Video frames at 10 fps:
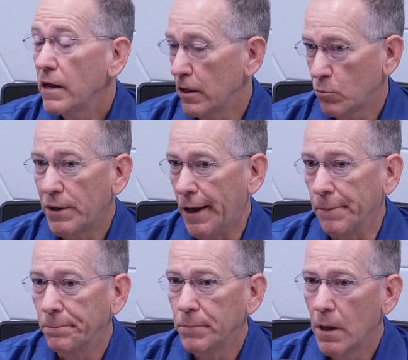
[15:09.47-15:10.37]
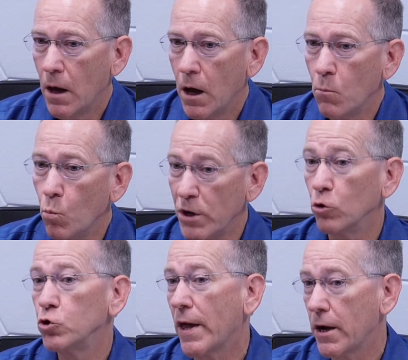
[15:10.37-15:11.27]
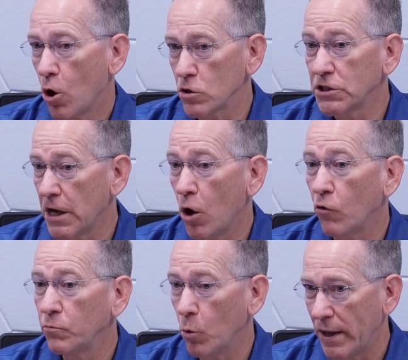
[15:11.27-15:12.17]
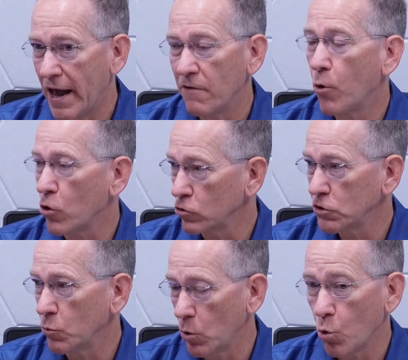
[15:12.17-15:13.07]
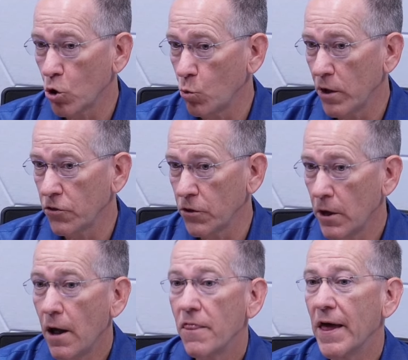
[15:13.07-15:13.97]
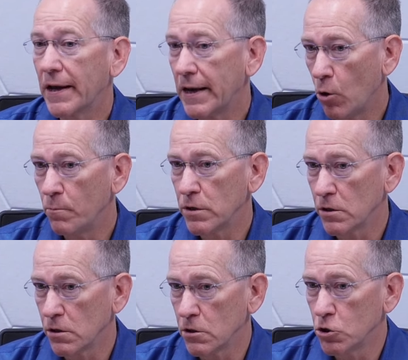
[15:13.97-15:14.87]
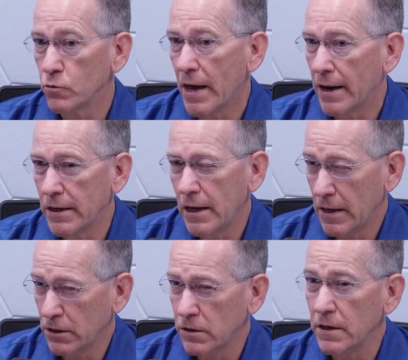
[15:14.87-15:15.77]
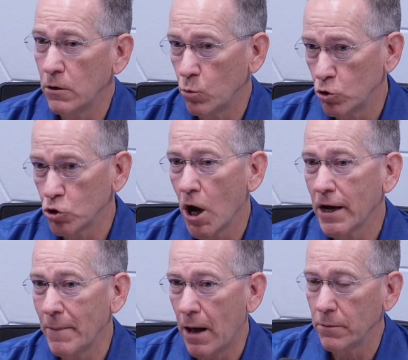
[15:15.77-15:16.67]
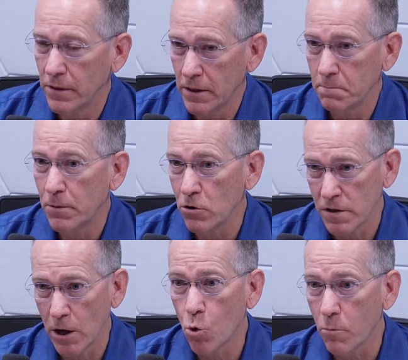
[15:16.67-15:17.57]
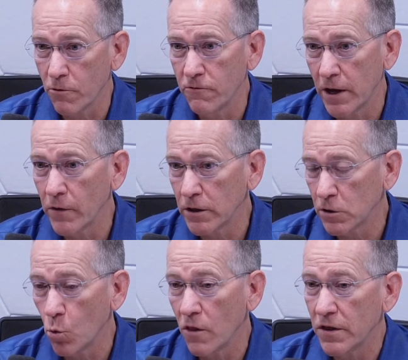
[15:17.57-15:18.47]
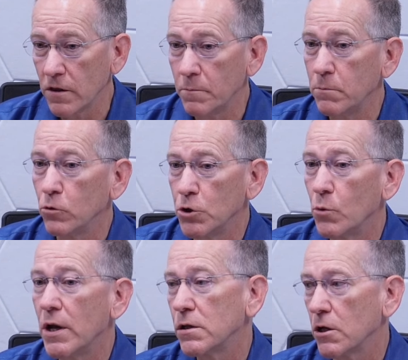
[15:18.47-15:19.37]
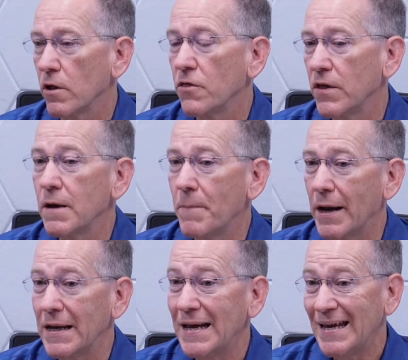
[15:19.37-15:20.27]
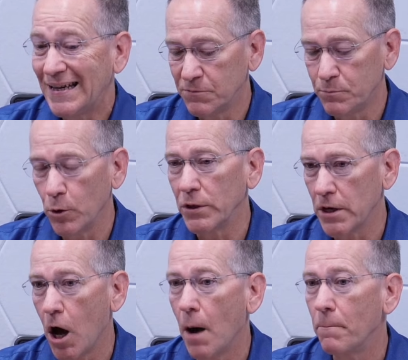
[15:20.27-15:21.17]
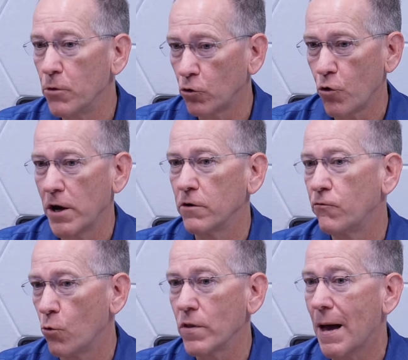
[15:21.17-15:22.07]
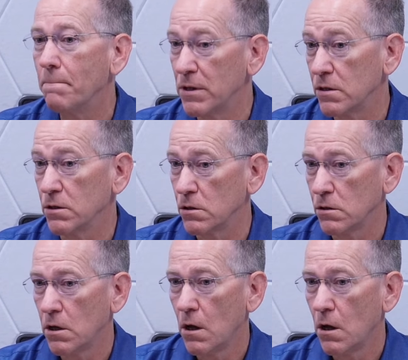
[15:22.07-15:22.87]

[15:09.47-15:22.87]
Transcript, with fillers: Yes, we can. Uh, we don't do that ourselves, but we have partners that we work with mm. that can help businesses do that. And, and that's and when you're talking about piercing that corporate veil, that's the one thing that people don't necessarily think about is building up the credit for that business.